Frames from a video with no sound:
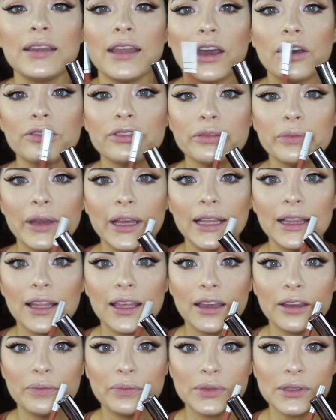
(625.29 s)
Now for my
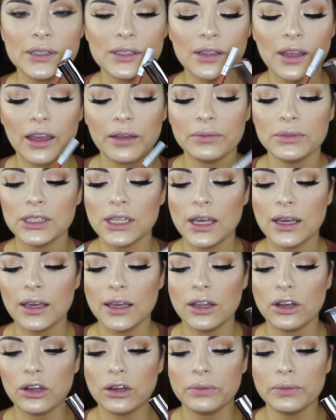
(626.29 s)
lips, I'm
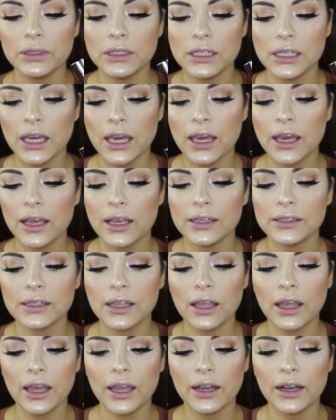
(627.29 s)
taking Urban Decay's
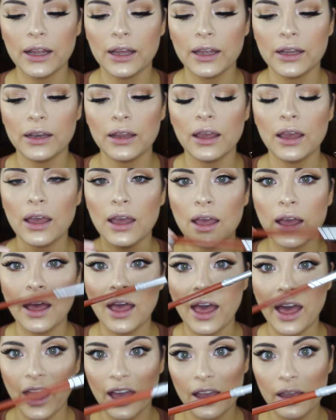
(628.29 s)
Glide On
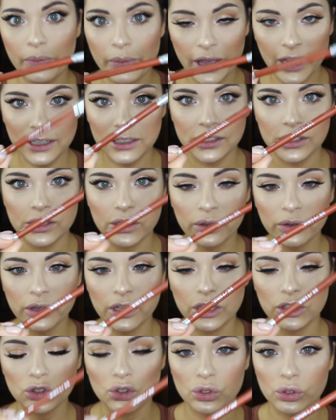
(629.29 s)
Eye Pencil
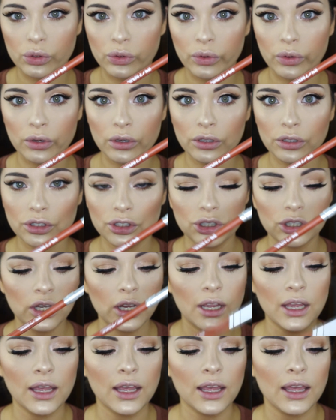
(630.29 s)
in
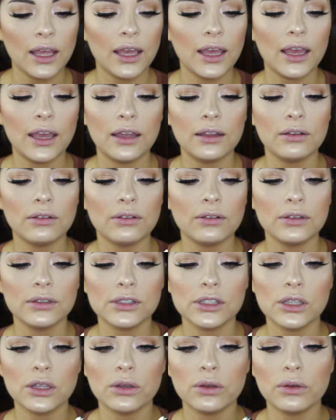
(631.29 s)
Torch, and
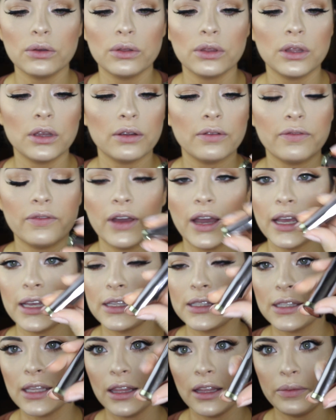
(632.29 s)
also their
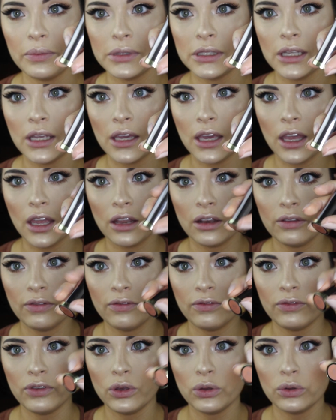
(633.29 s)
Vice lipstick in
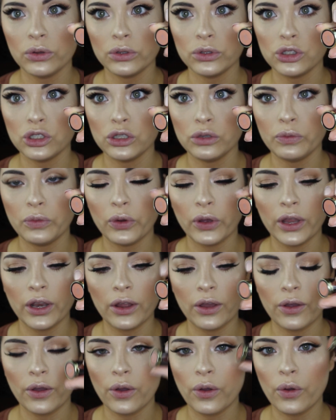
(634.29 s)
Fuel
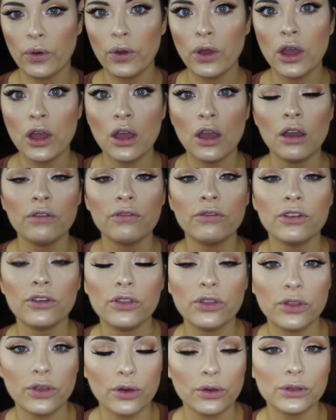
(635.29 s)
2.0.
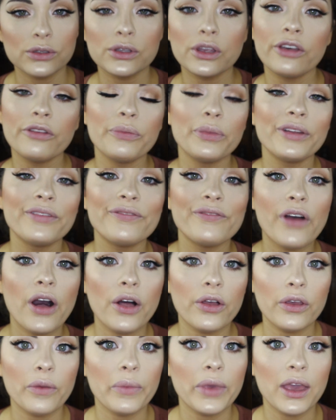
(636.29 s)
For those who have been
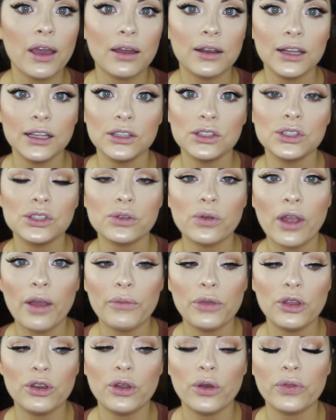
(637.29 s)
following me on
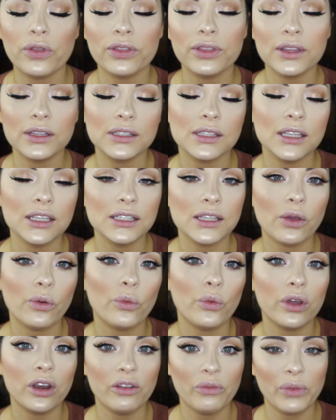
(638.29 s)
Instagram, you know that this is
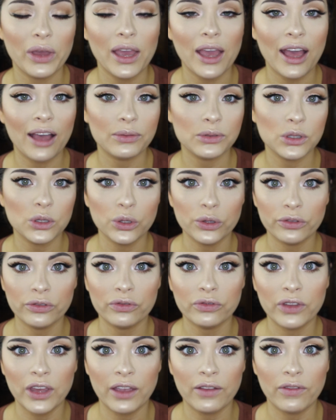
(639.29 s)
one of my absolute
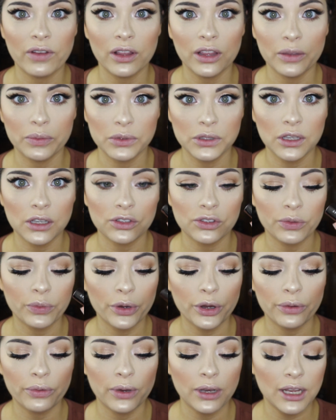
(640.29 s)
favorite lipsticks
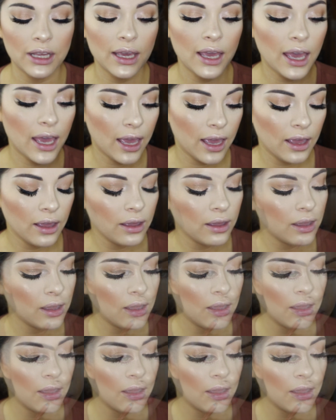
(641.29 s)
from Urban Decay.